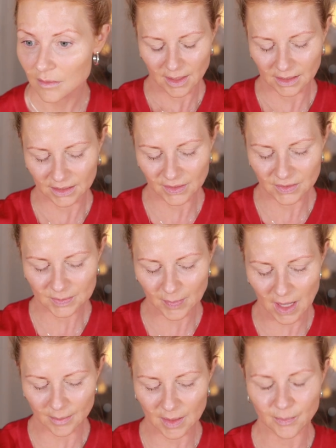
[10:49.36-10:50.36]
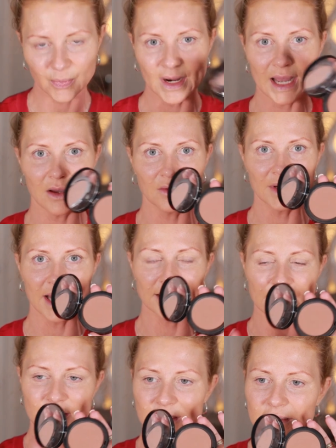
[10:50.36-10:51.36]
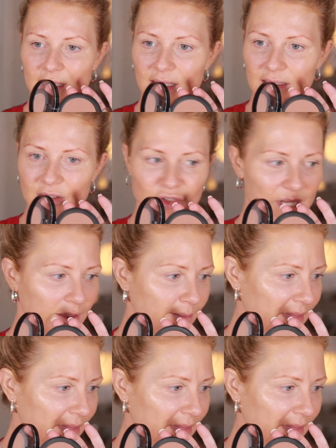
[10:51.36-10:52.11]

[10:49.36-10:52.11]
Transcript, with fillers: I'm gonna use Bobbi Brown, and this is in the shade